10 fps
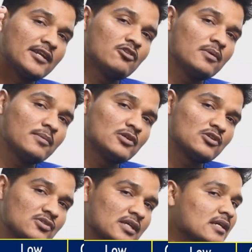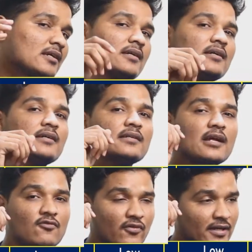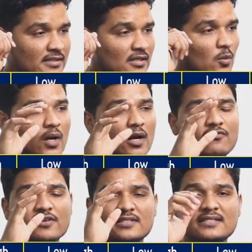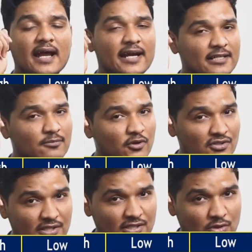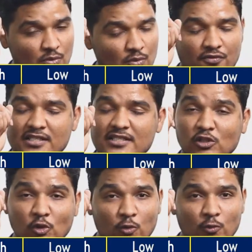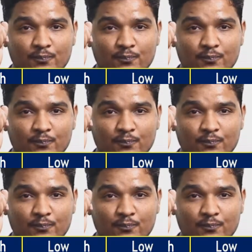be able to see that VIX, well, VIX is 18.62, which is low.